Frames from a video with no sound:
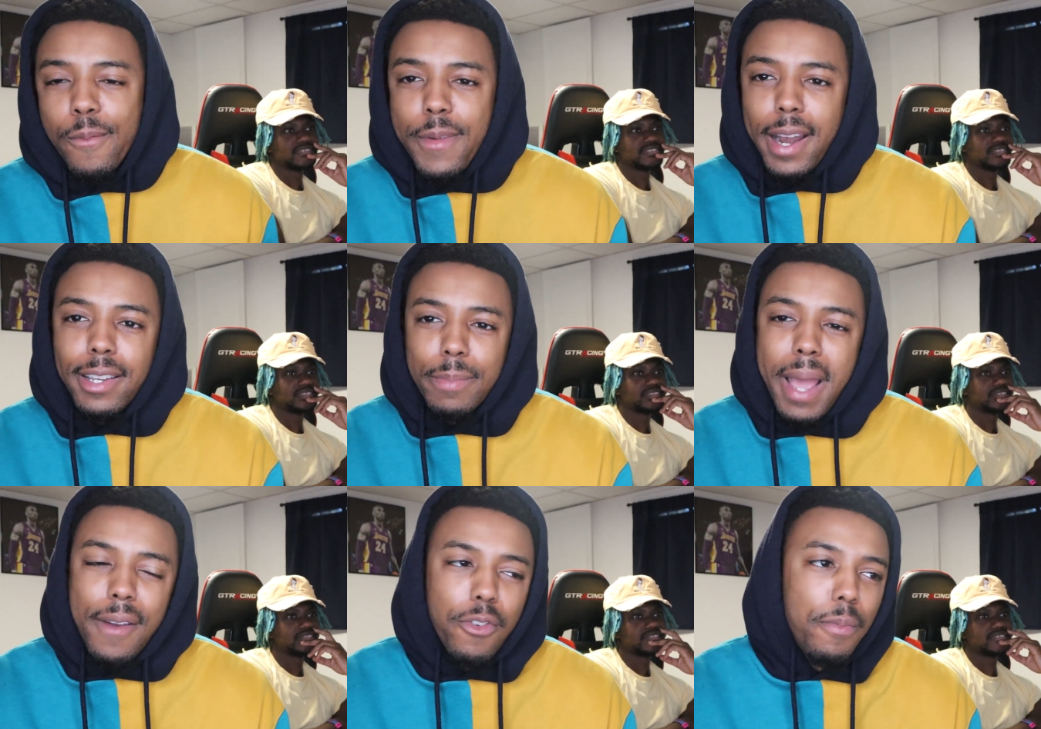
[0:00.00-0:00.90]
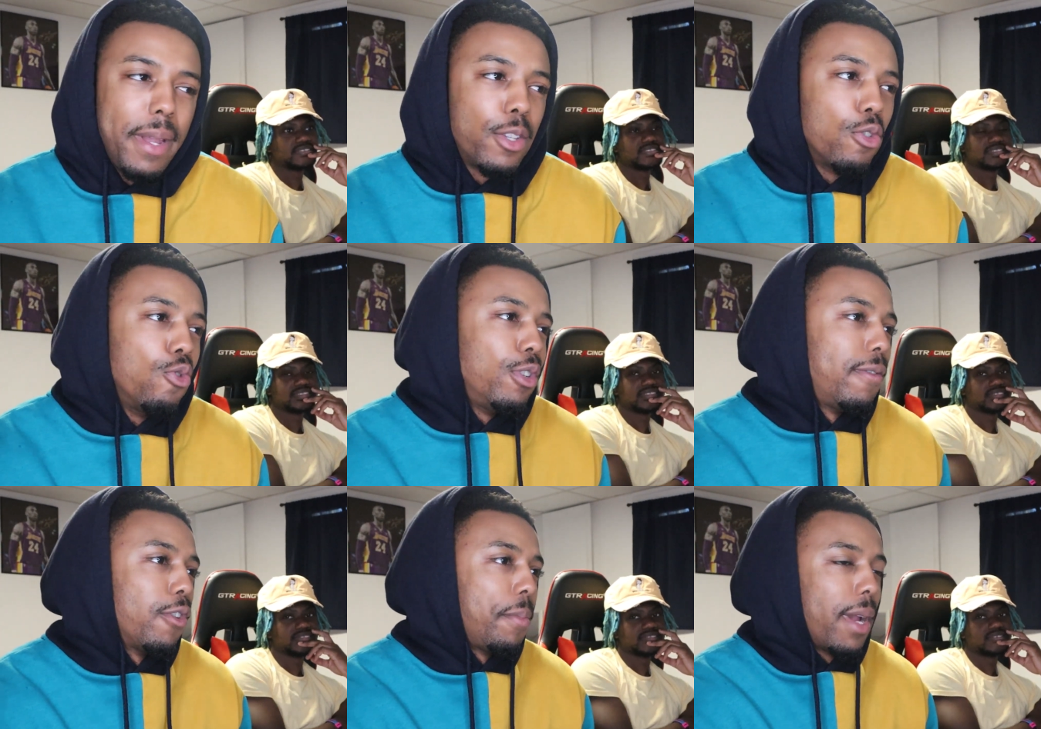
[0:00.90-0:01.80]
Speaker 1: react to some Afrobeat tunes,
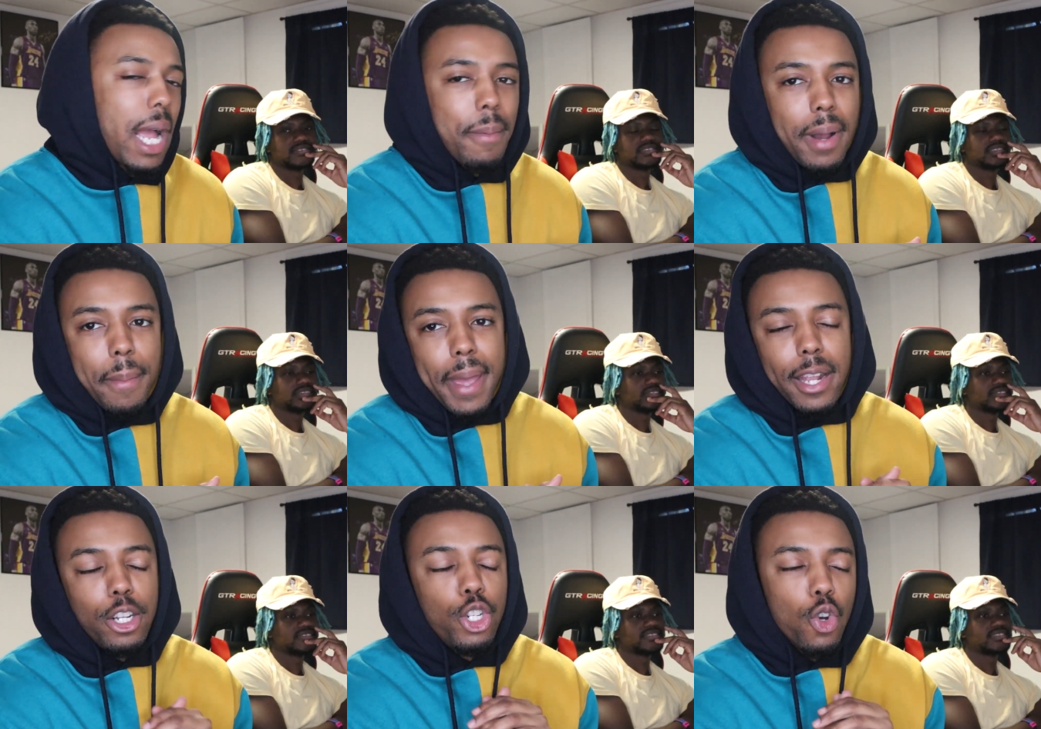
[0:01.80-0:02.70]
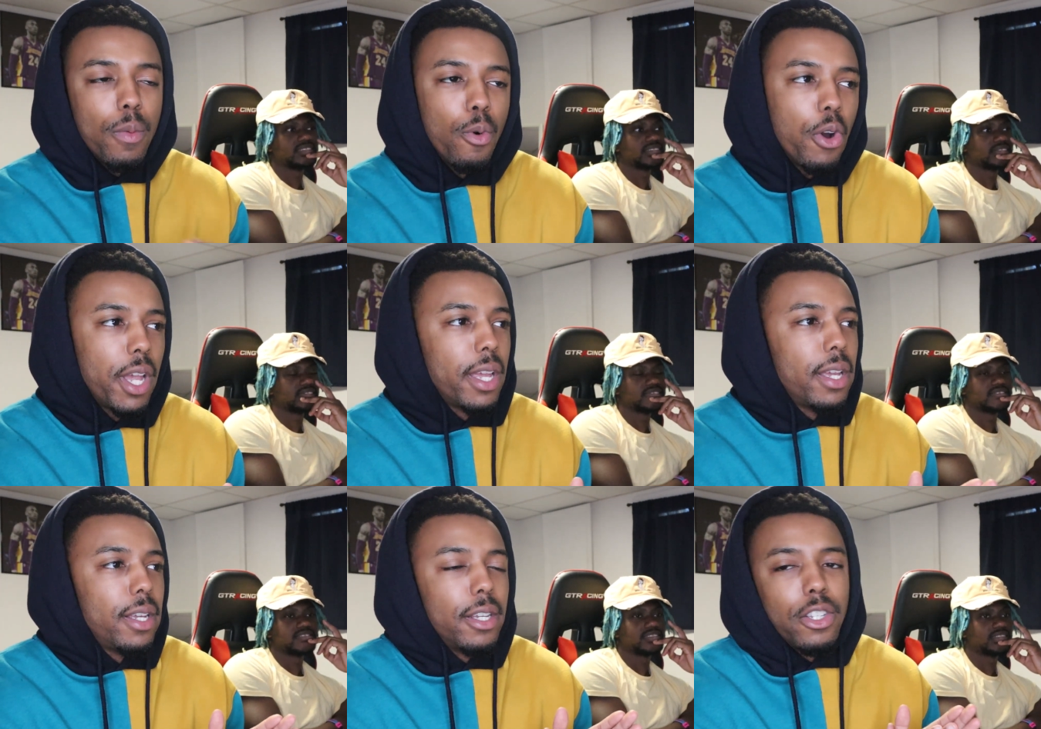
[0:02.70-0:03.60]
you feel me? Got my man Joe Boy.
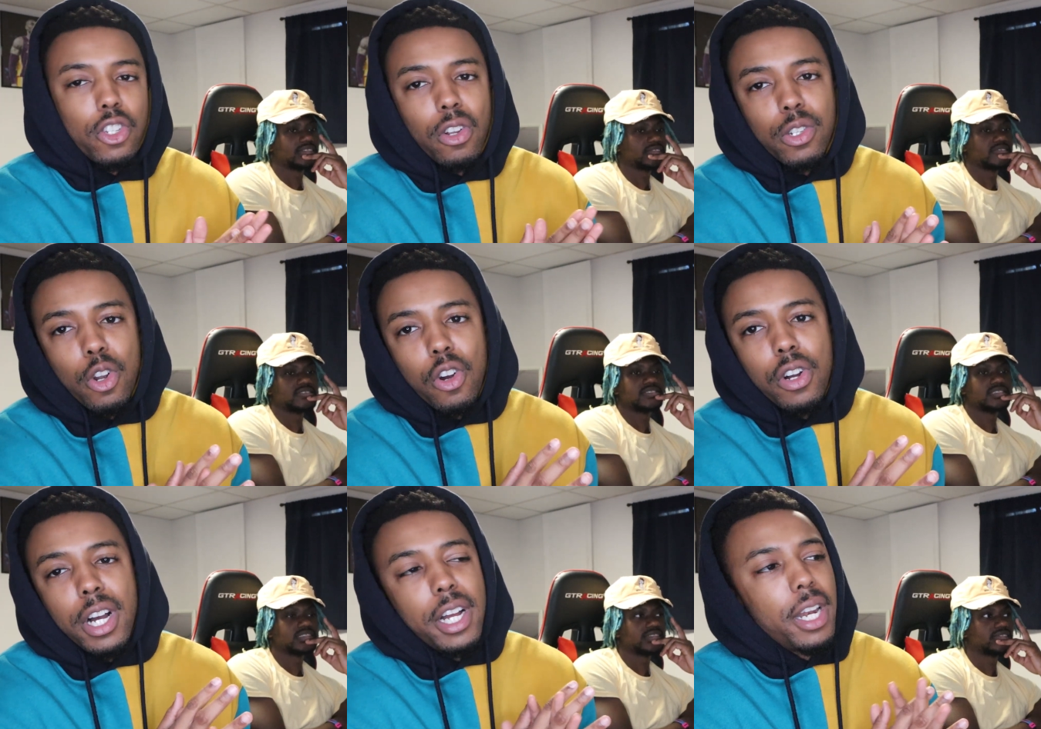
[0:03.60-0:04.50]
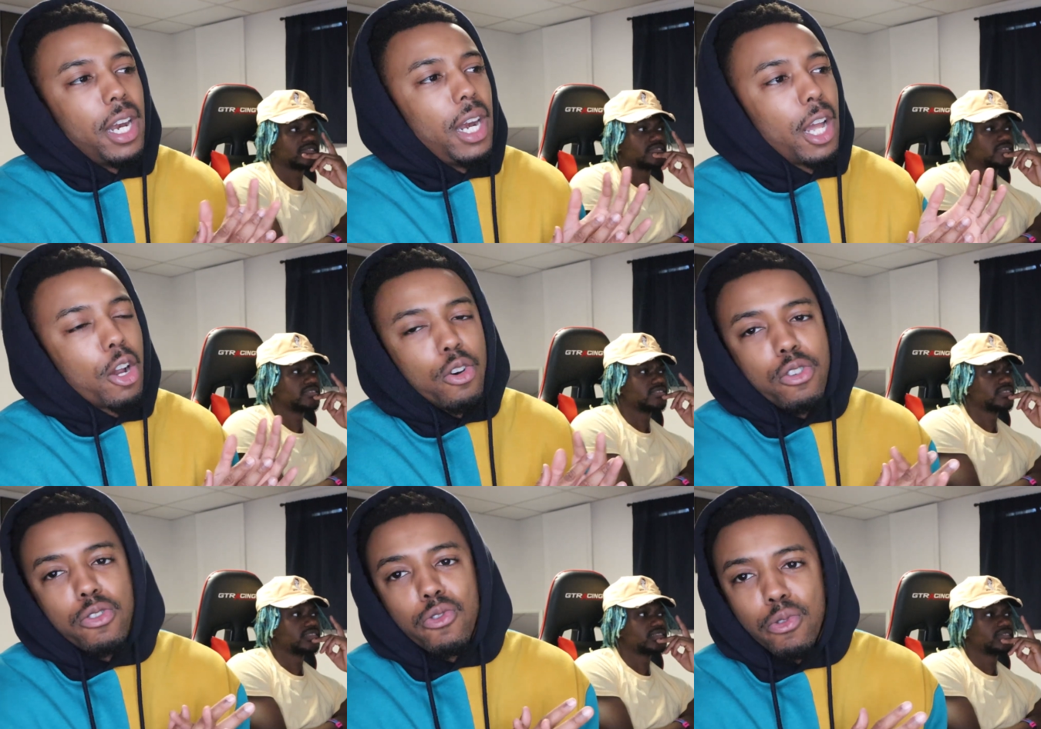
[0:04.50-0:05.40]
Song's called
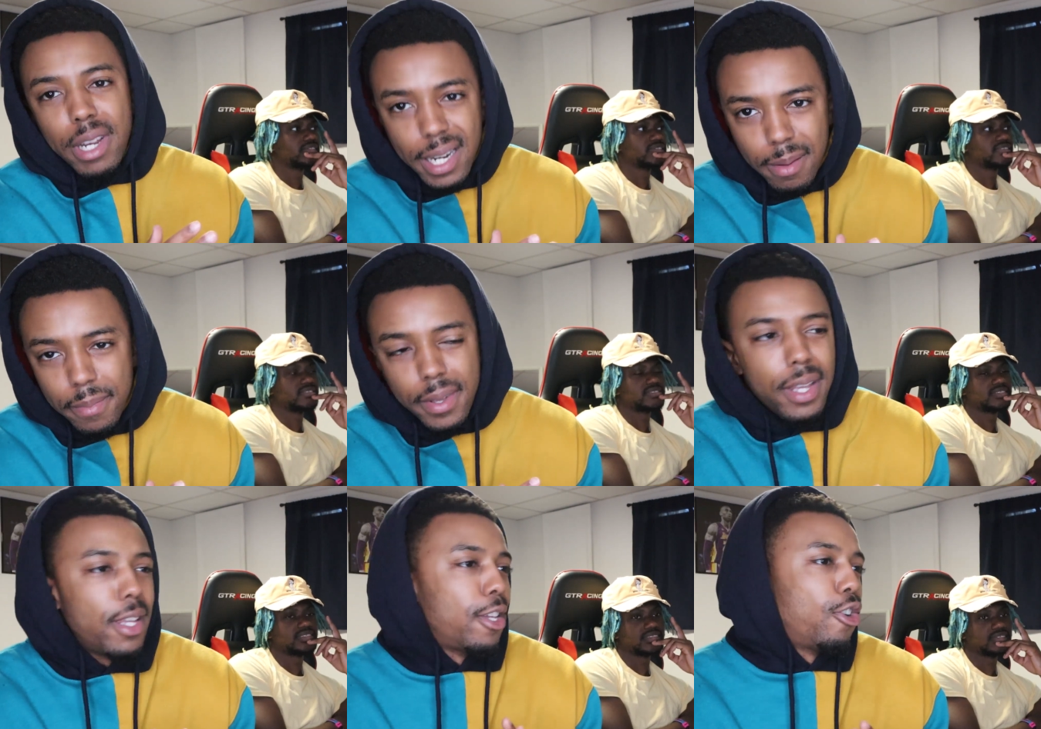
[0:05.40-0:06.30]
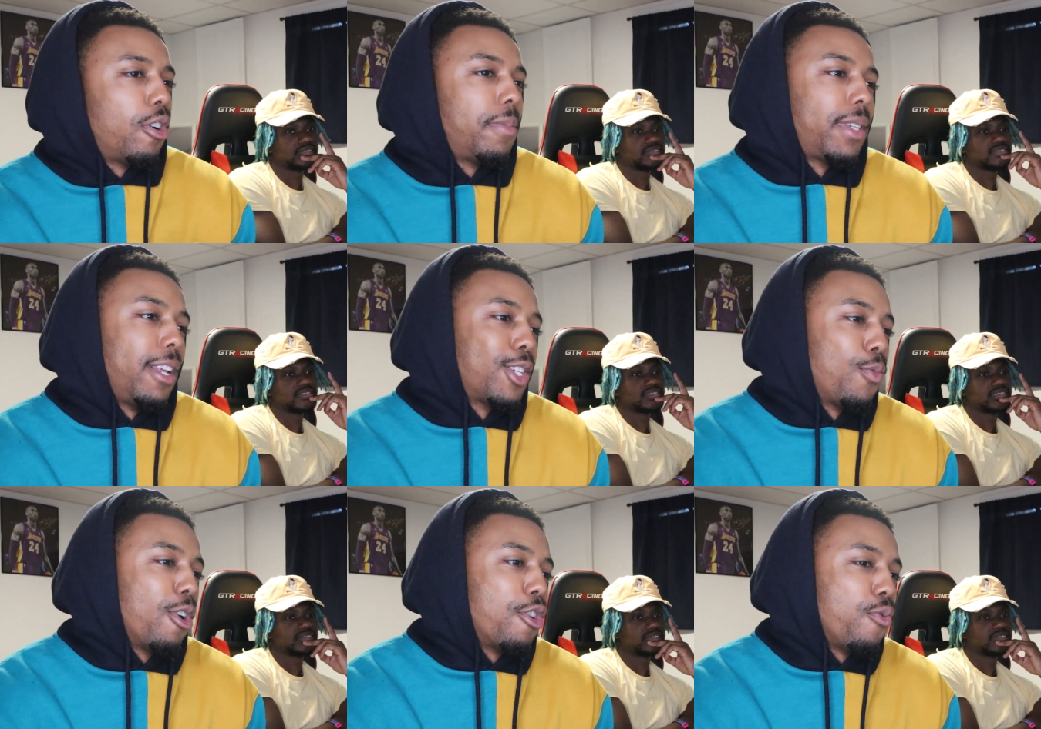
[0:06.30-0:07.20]
Likkle Riddim. You know what I'm saying?
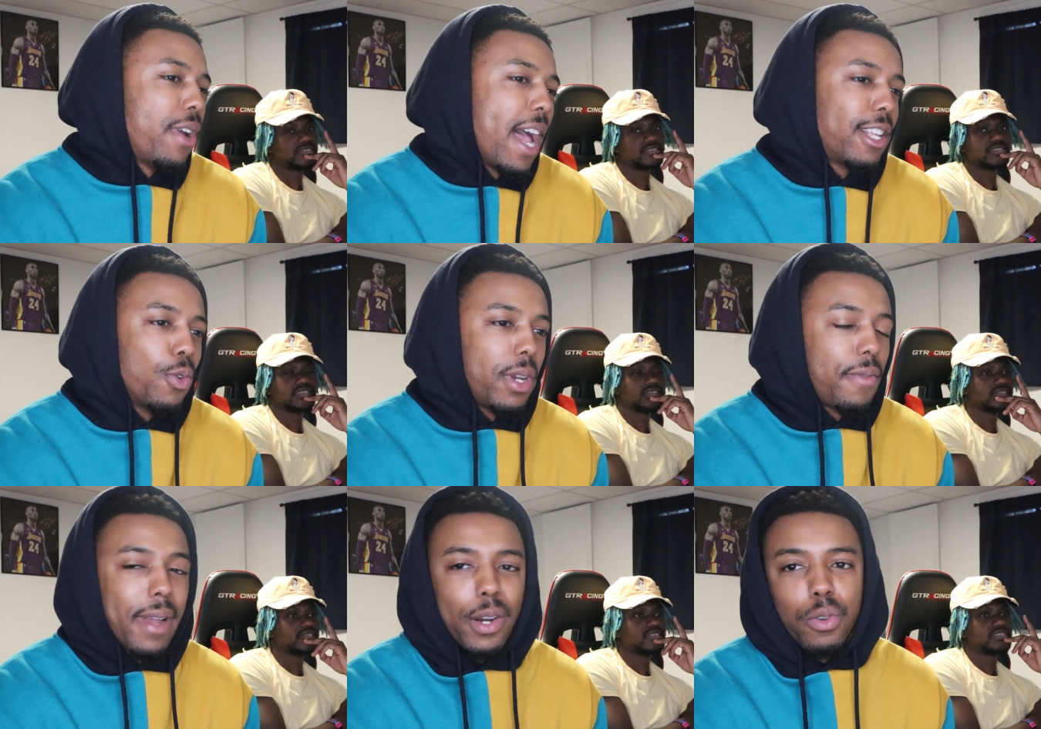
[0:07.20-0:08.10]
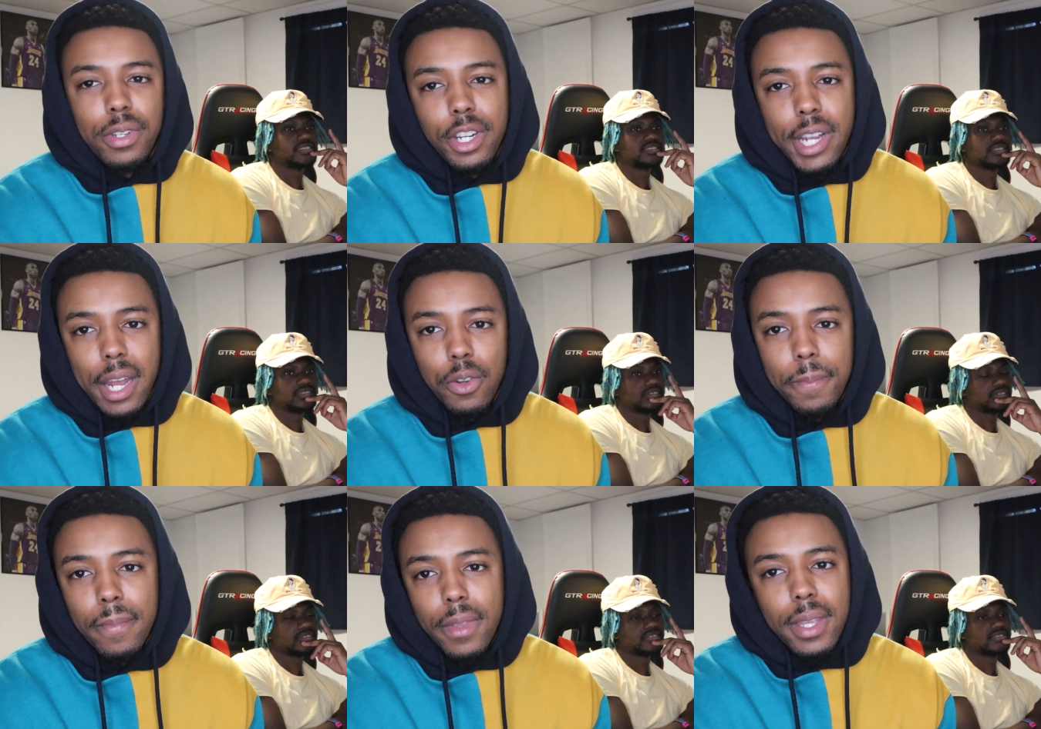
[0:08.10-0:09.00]
So we're going to react to it. If y'all new to the
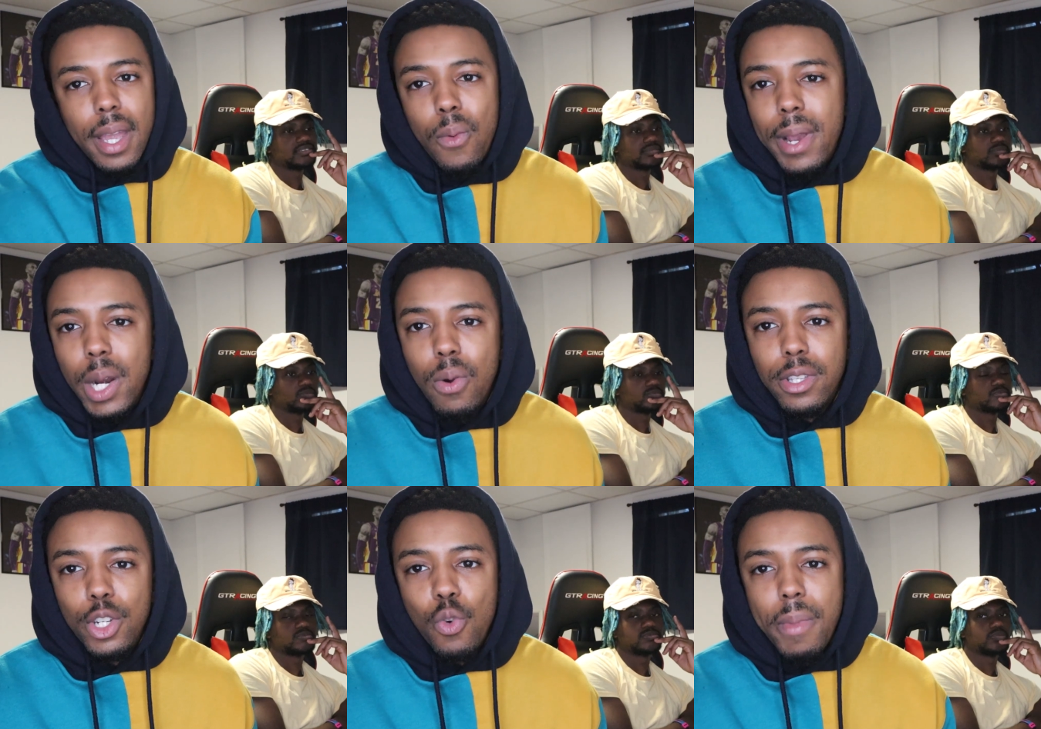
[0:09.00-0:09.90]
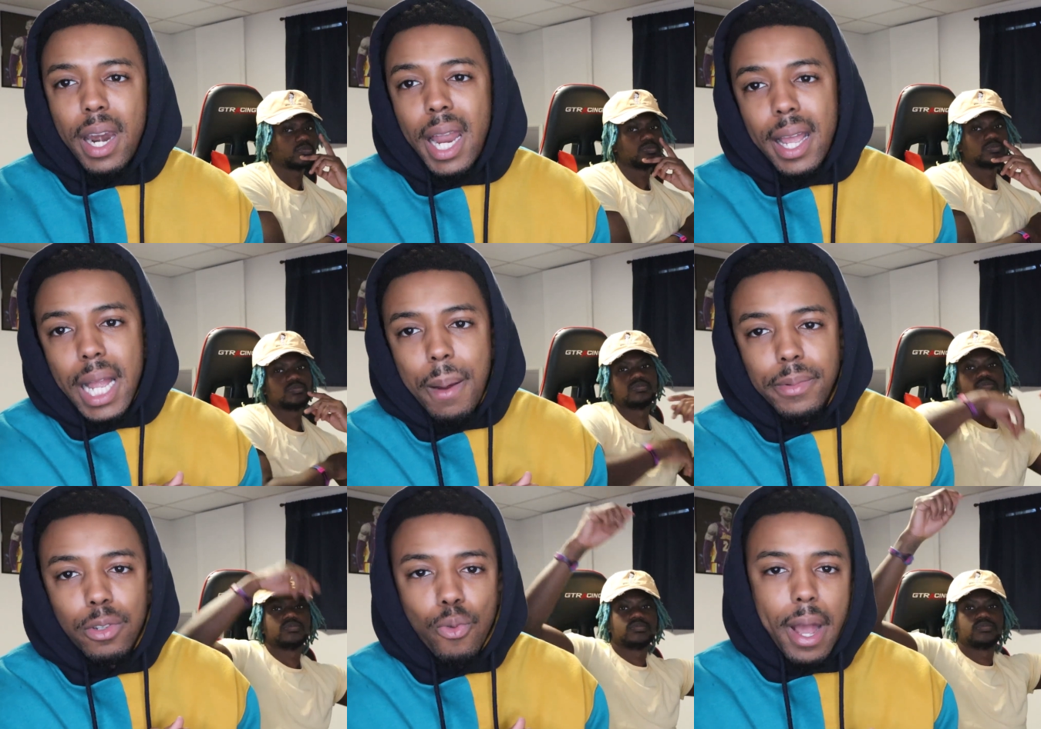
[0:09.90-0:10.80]
channel, y'all already know what to do, man. Like,
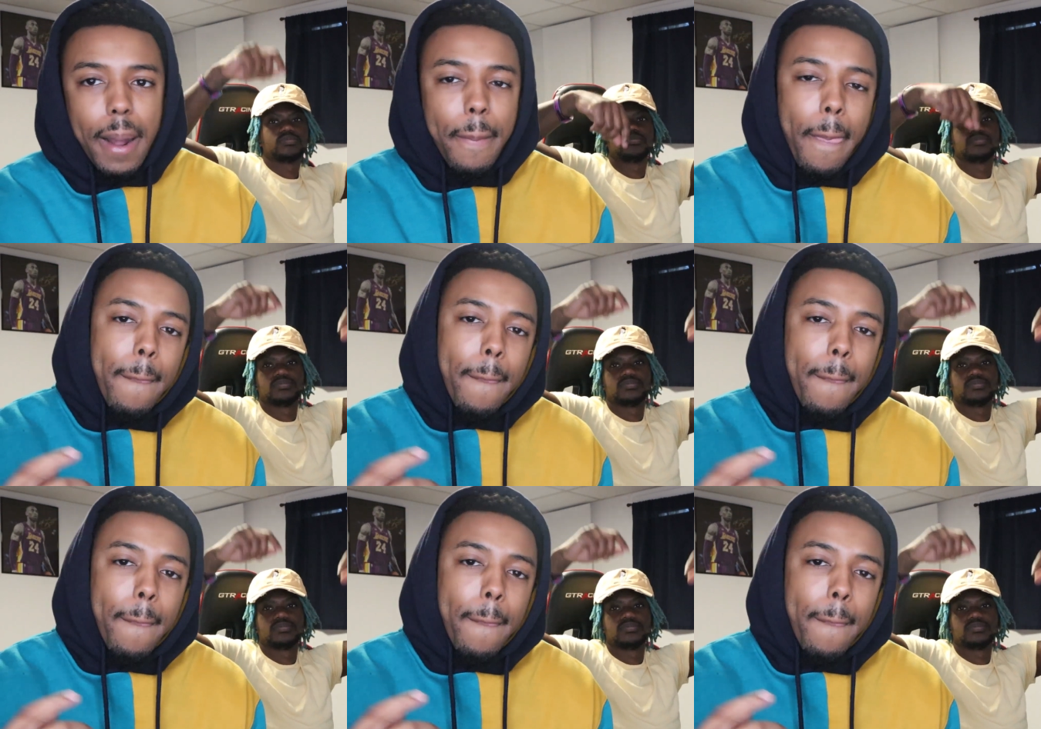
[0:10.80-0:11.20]
comment, subscribe,